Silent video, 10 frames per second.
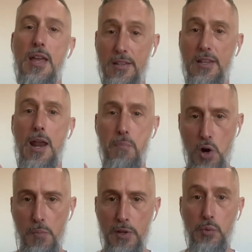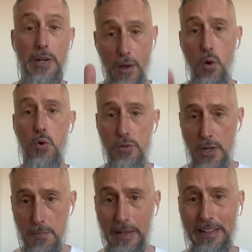It's got a purpose. We know who's
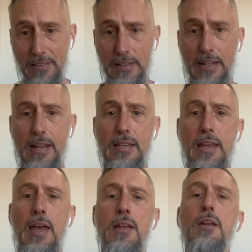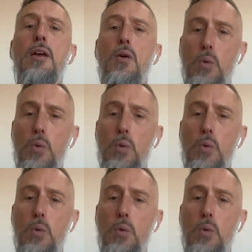going to be leasing it at the end.